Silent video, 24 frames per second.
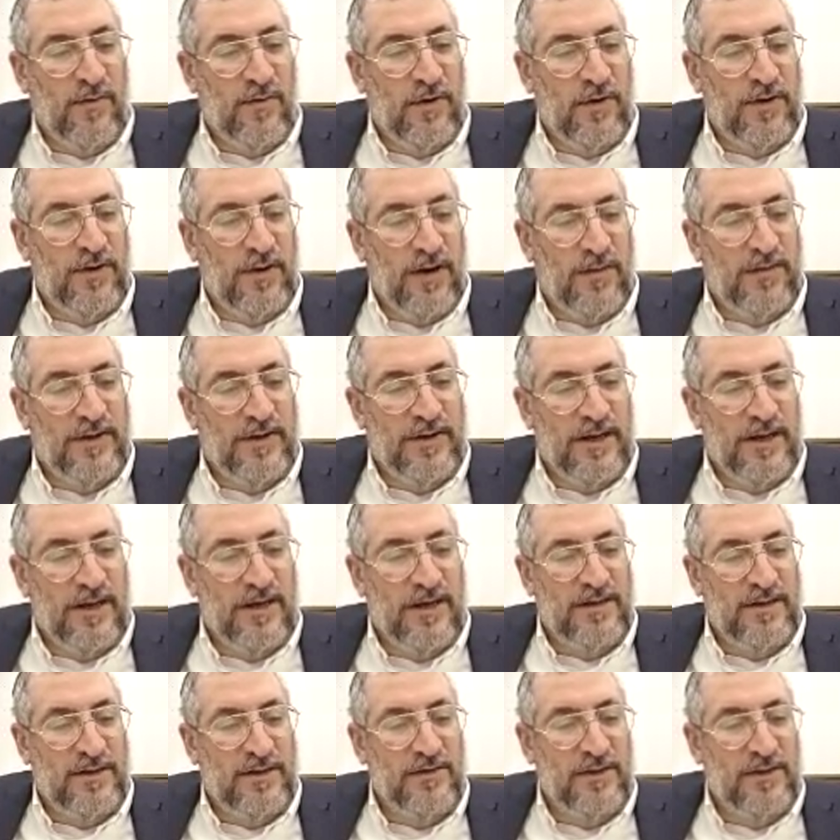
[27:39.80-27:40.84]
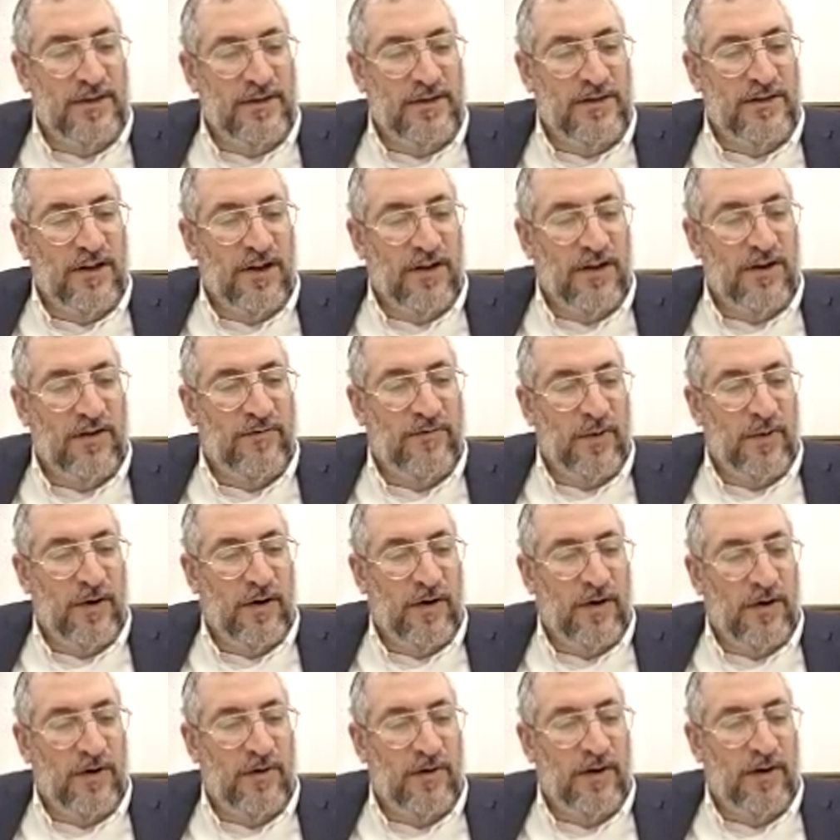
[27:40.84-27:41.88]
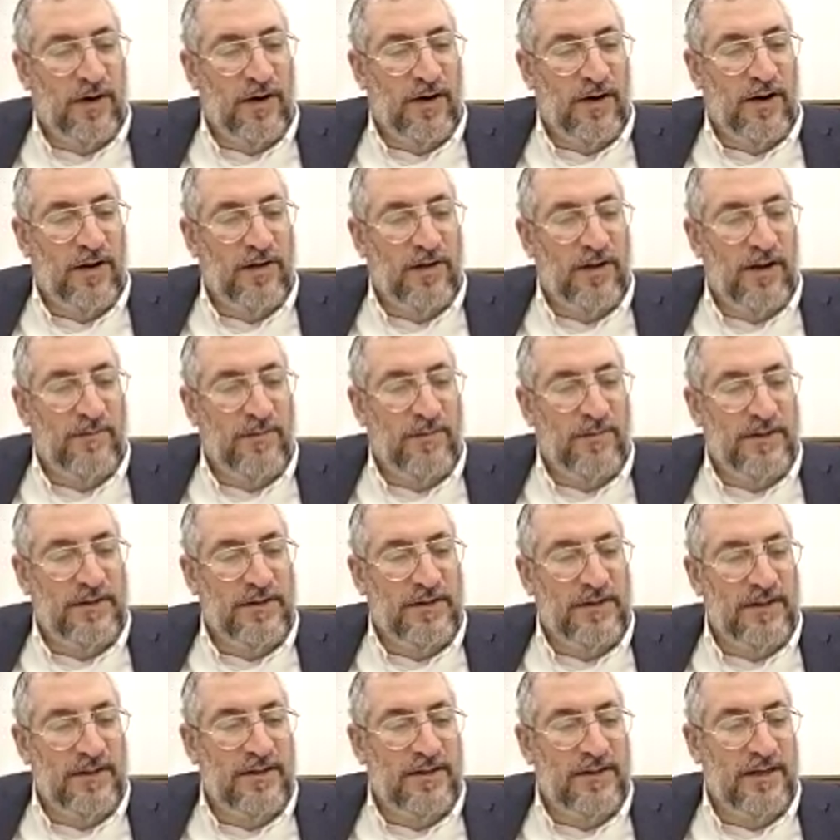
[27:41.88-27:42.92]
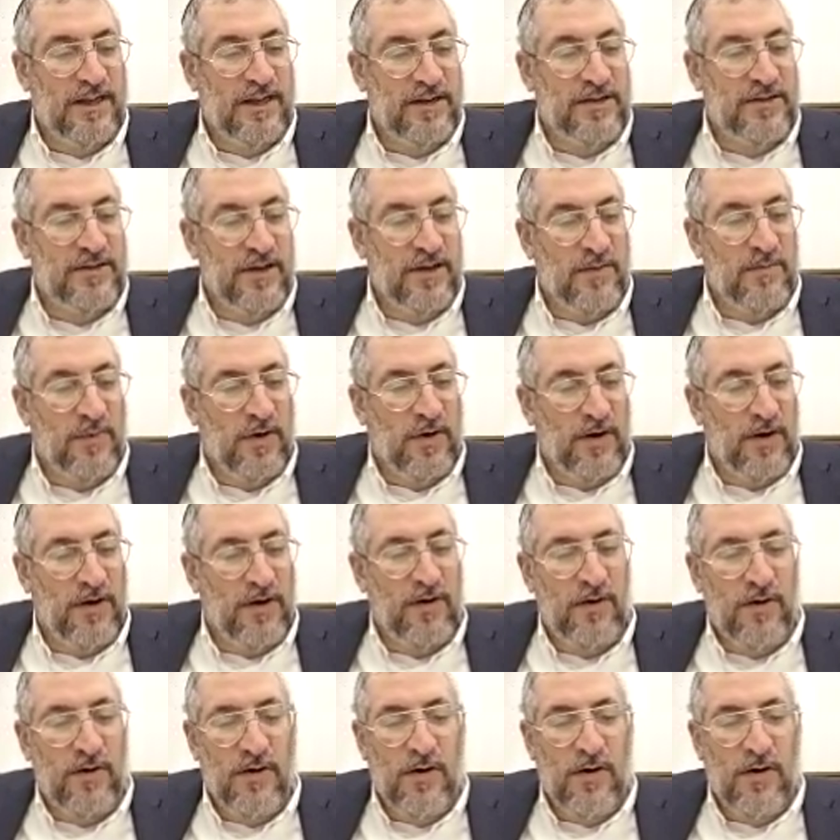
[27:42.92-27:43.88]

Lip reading: One time it says he was the son of Ba'ar, and another time it says he had a son Ba'ar.